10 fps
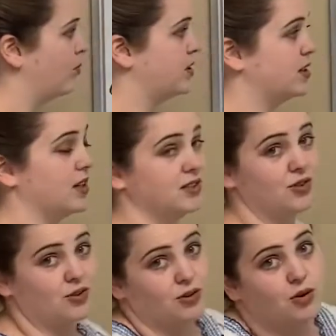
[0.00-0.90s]
which case
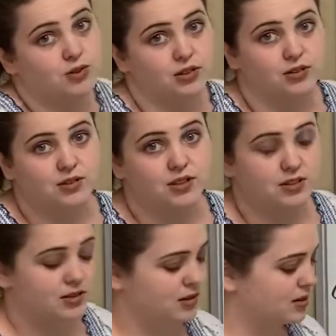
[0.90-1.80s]
there are no
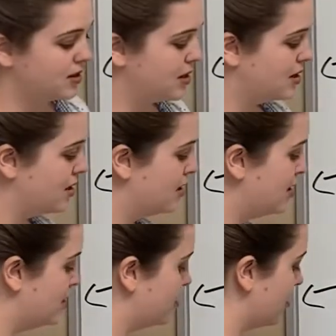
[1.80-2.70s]
solutions. So